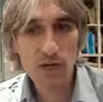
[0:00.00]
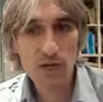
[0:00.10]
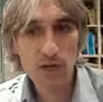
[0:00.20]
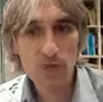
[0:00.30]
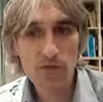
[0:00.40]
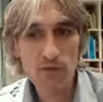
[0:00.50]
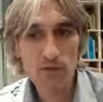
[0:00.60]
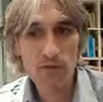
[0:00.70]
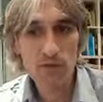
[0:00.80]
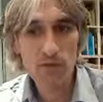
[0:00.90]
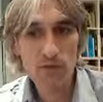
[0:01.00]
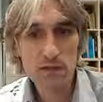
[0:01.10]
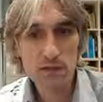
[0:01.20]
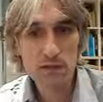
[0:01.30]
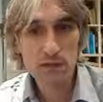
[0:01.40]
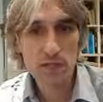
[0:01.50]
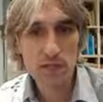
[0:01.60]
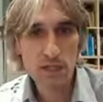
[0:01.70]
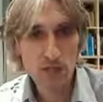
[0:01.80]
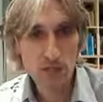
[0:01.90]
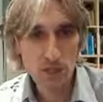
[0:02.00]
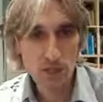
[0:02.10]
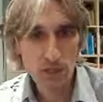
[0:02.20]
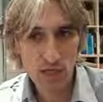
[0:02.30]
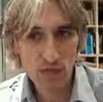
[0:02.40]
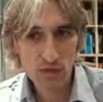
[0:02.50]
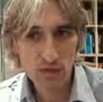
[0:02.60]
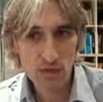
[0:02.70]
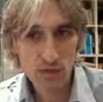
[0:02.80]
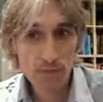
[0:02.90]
offer an exchange sacrifice.